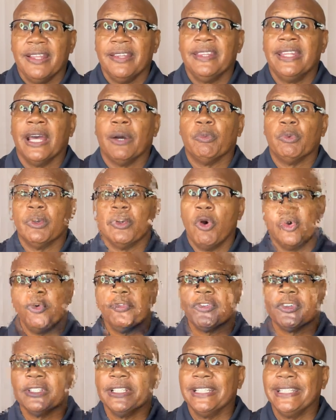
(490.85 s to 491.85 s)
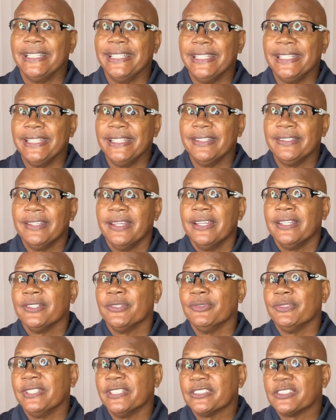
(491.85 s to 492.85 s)
that will hopefully lead
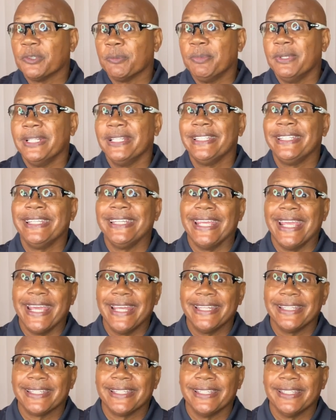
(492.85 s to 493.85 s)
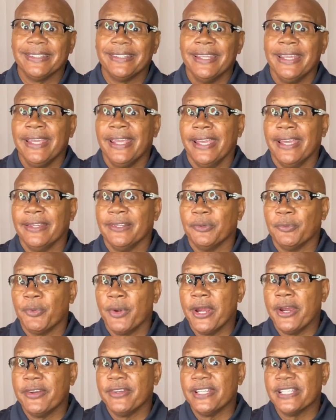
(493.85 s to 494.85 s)
to disability etiquette and
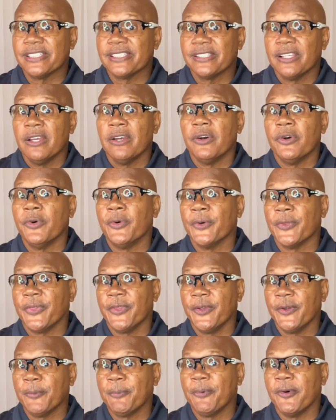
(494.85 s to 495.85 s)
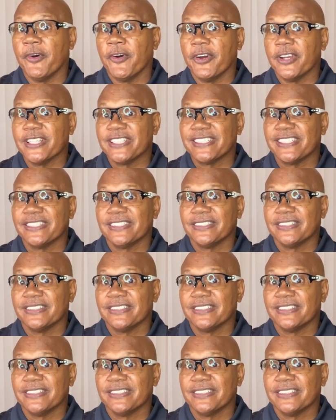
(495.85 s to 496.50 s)
awareness on their part.